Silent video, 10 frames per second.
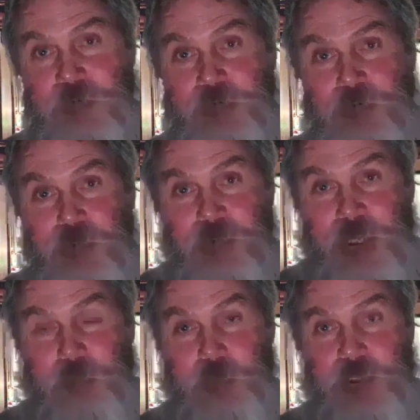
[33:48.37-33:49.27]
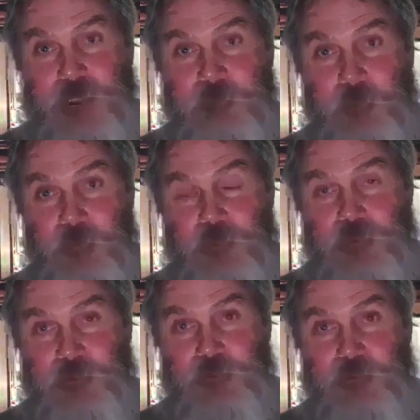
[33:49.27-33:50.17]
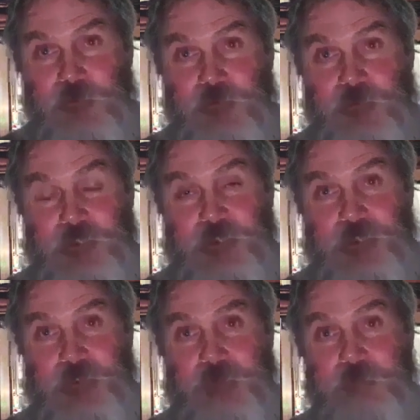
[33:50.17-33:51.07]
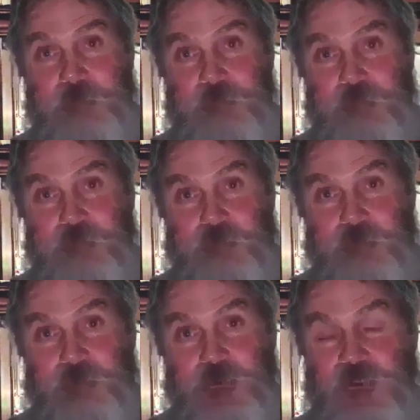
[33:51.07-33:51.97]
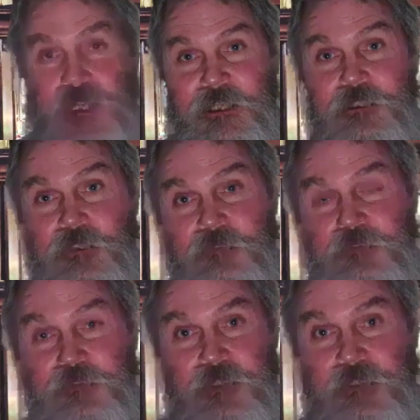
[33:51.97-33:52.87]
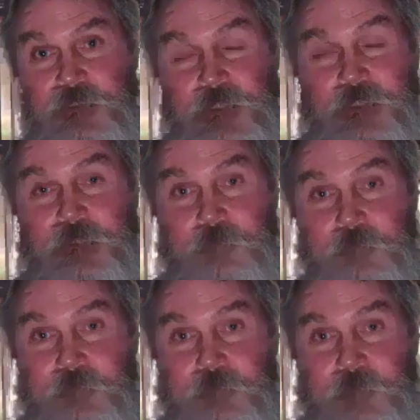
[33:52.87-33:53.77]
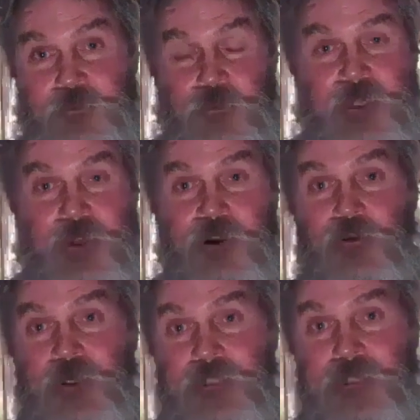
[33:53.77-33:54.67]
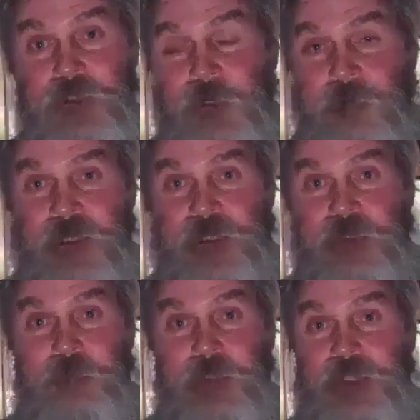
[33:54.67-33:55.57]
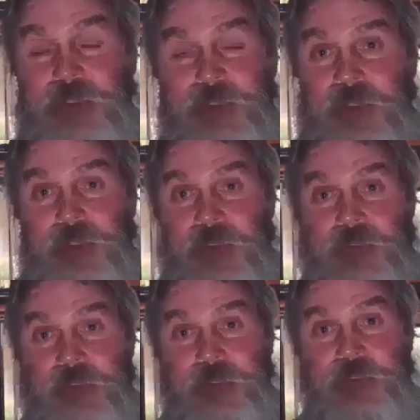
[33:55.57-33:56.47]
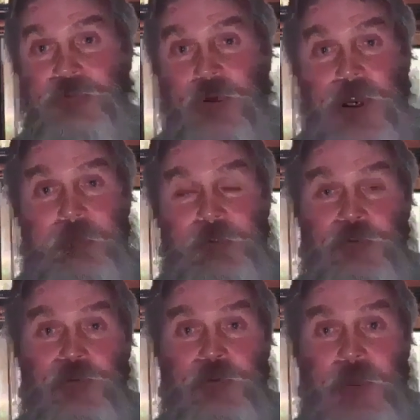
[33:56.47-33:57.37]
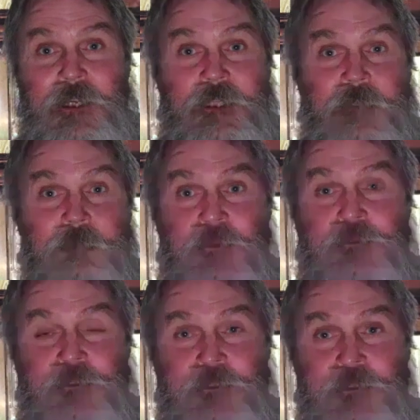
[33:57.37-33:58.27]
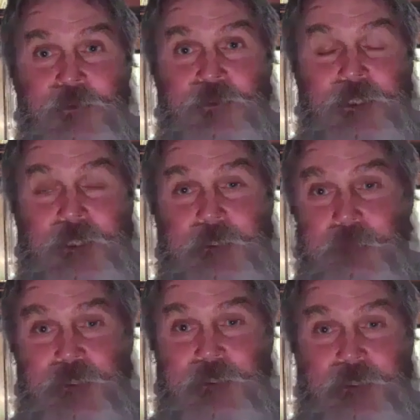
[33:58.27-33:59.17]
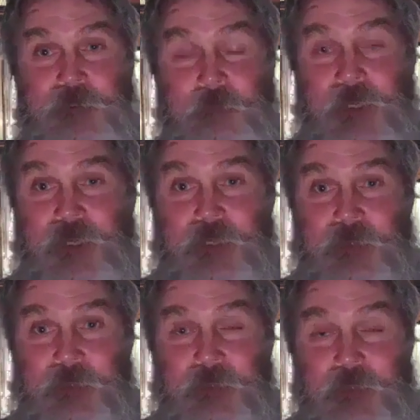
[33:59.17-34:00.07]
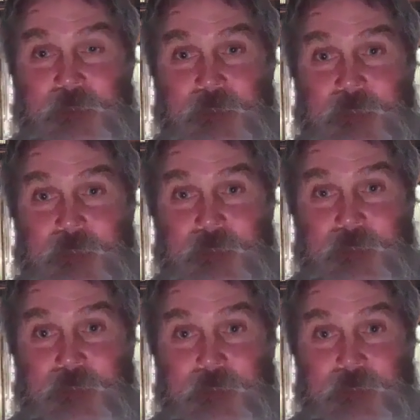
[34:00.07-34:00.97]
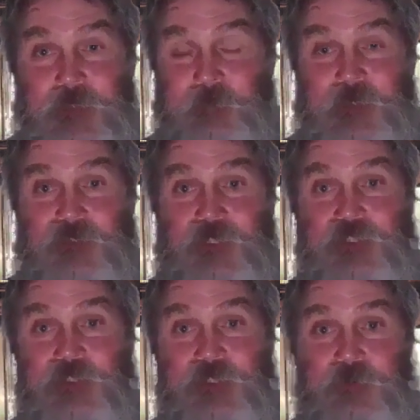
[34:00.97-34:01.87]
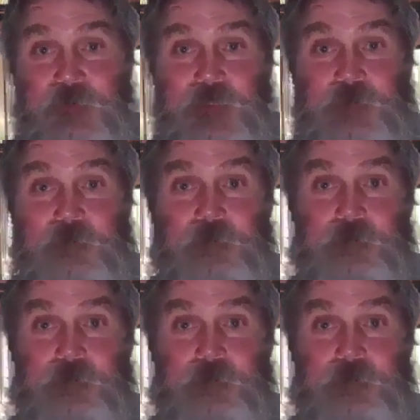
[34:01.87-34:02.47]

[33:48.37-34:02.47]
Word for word: Gentiles had been imported to the northern kingdom. So they had to go to the southern kingdom. That's why they all went there. That doesn't mean the ten tribes who would make up most of the northern kingdom didn't come back. It's because they